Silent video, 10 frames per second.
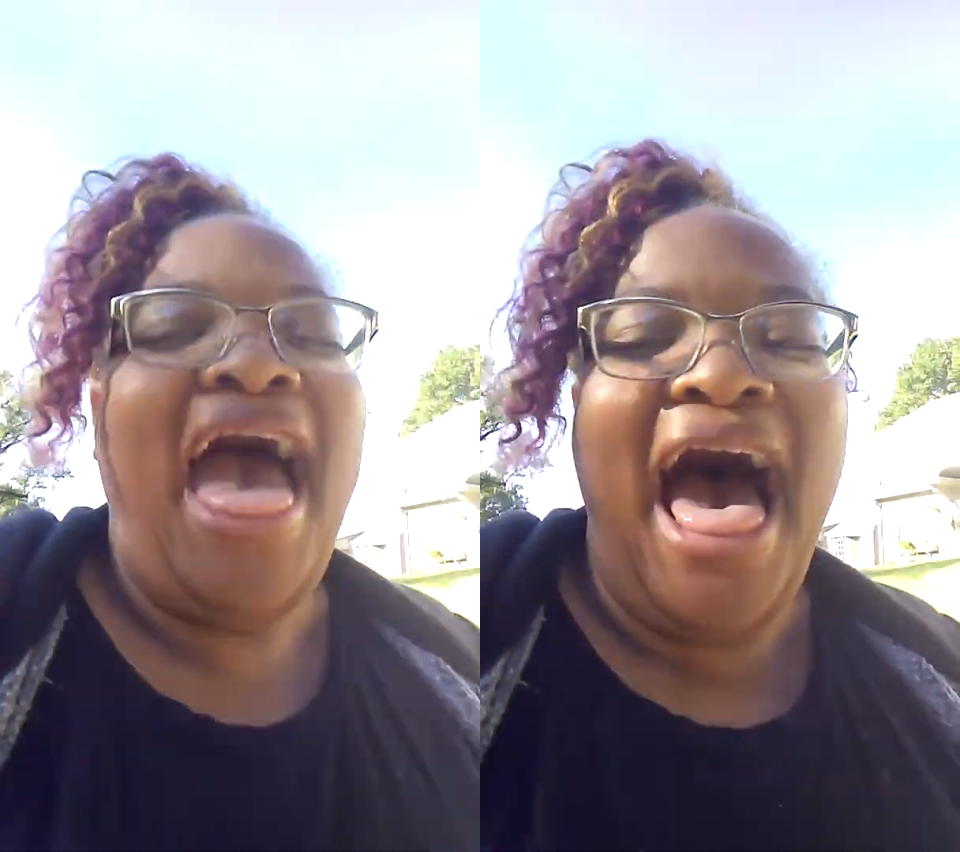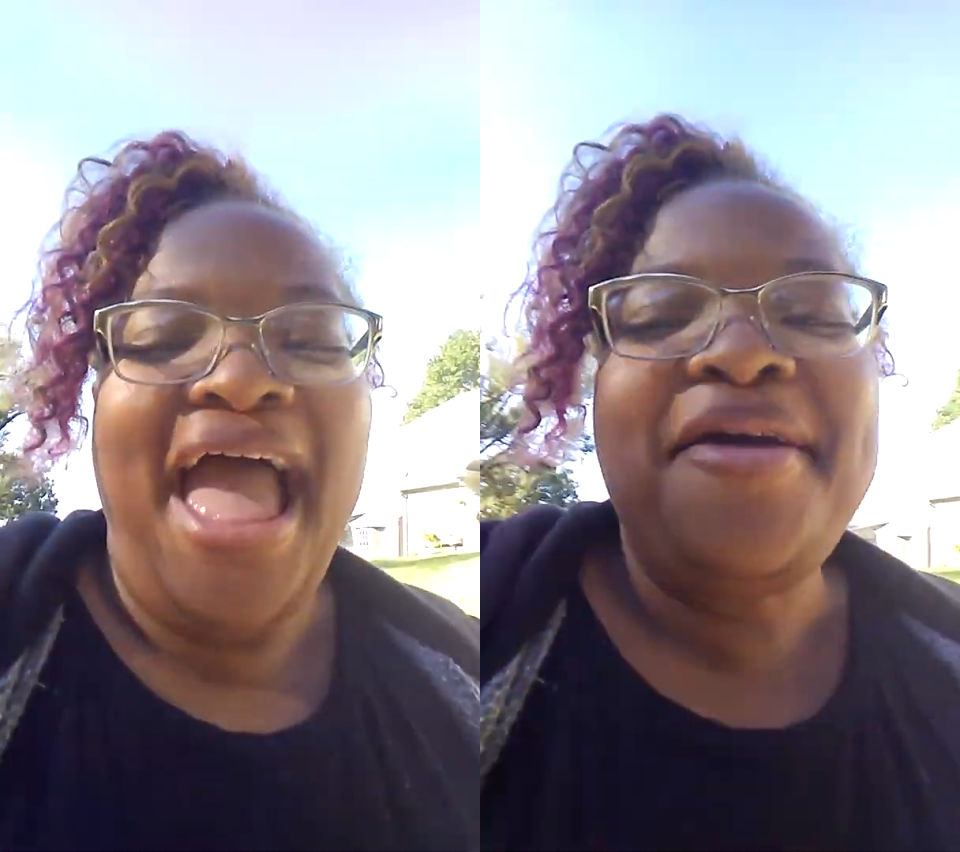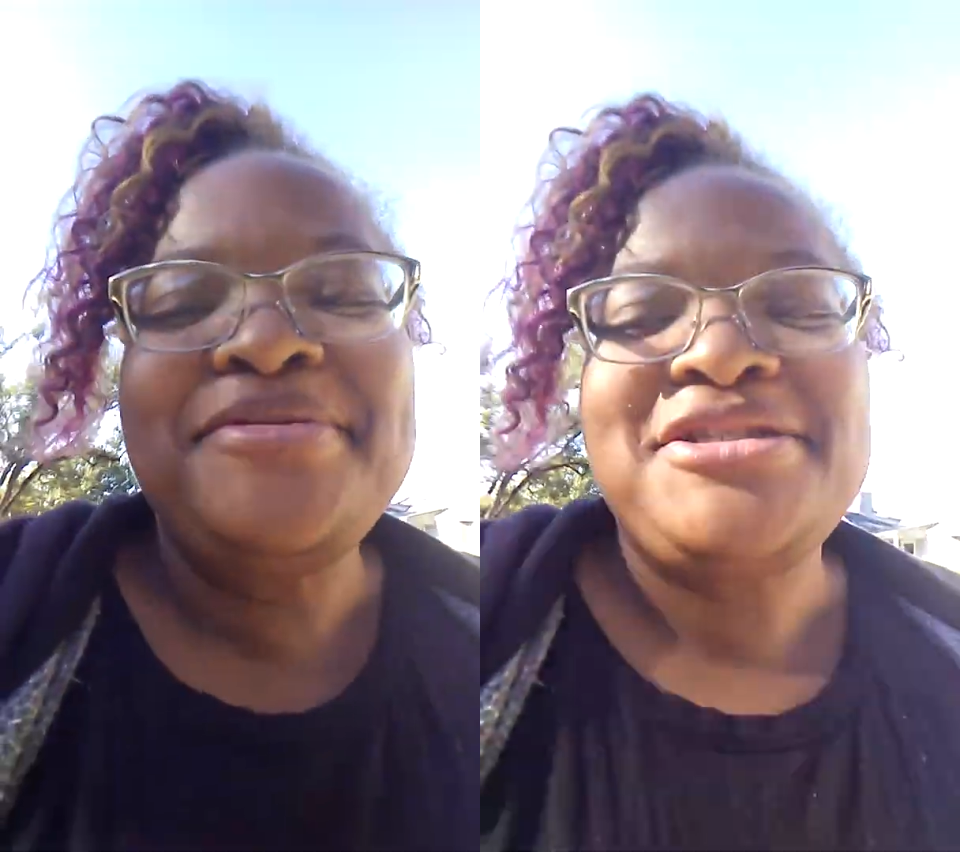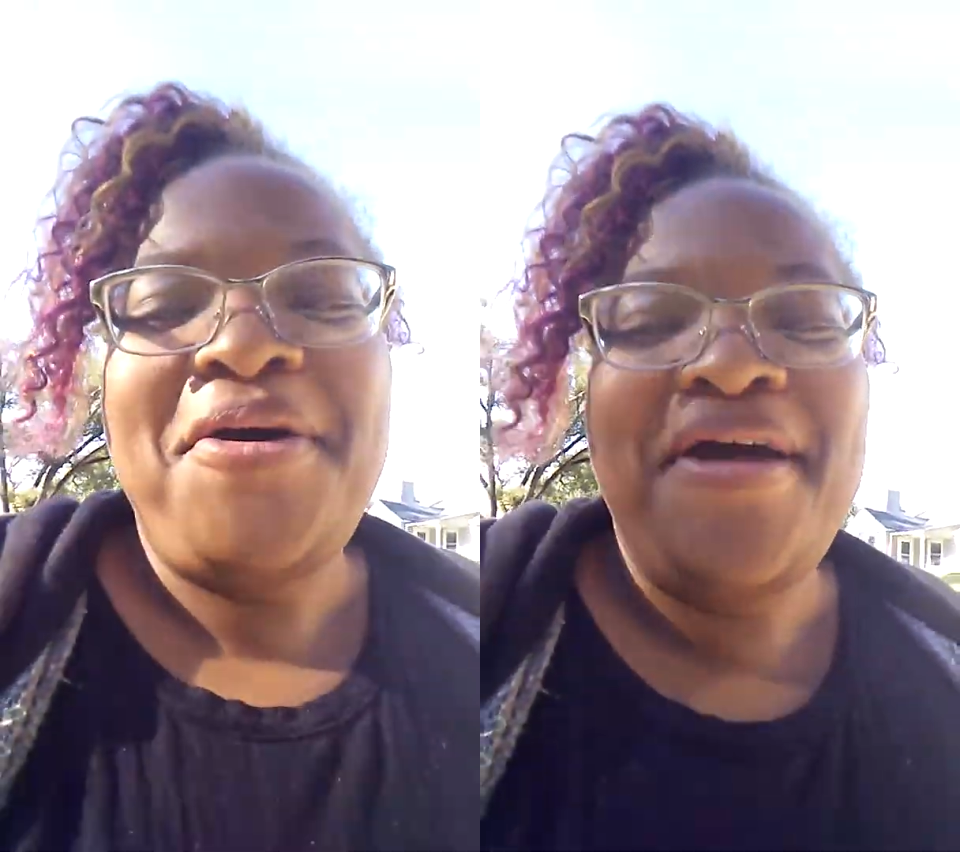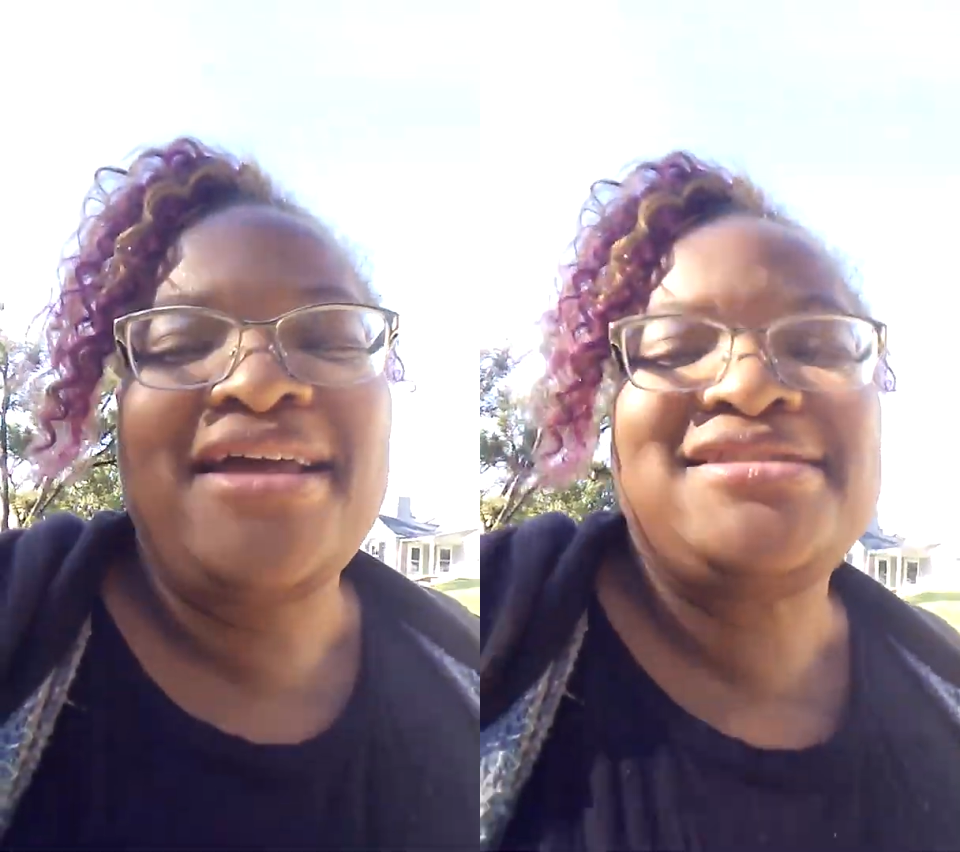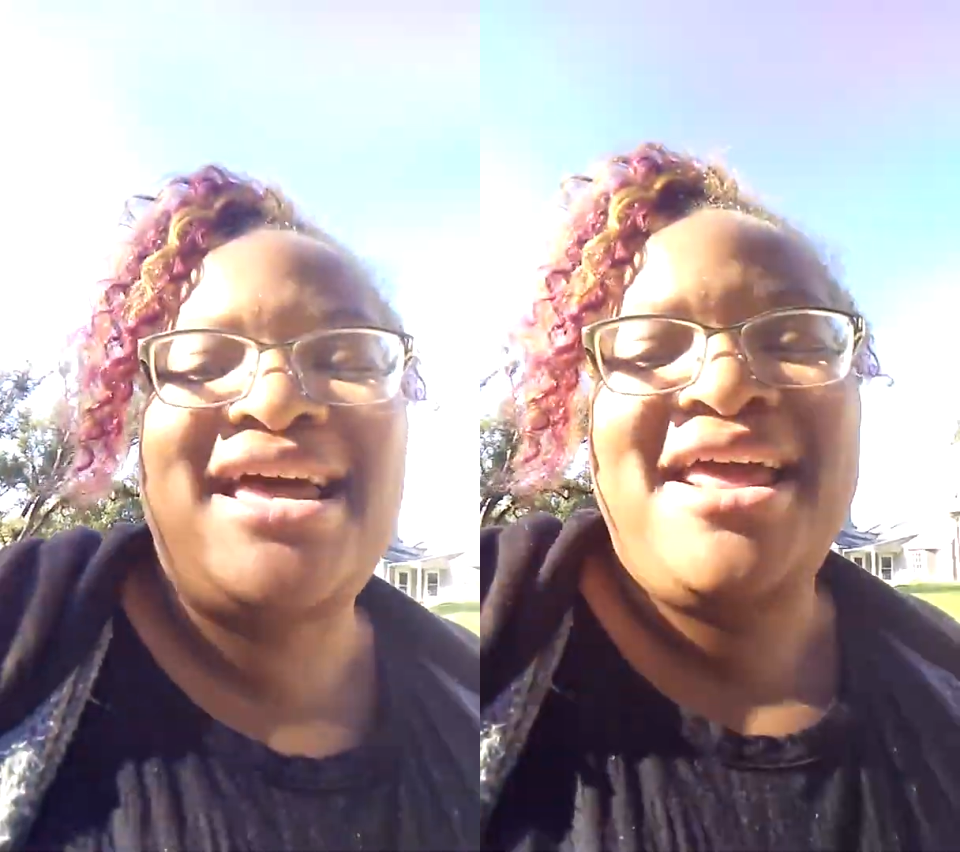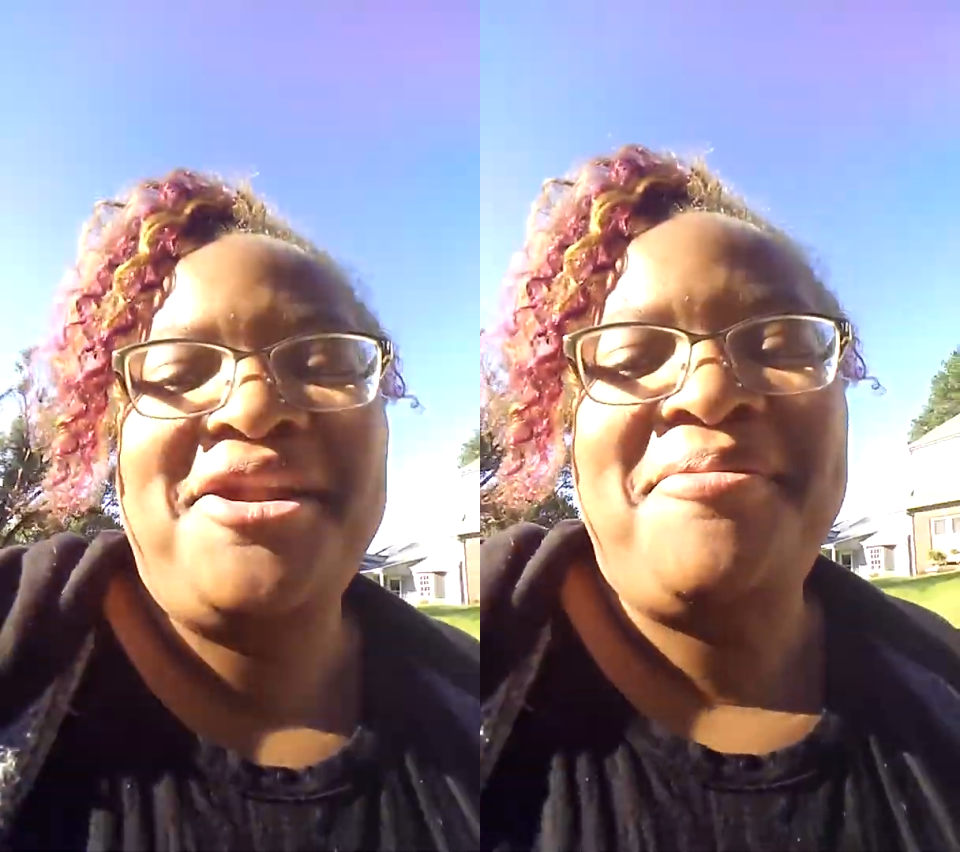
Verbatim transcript: I am so excited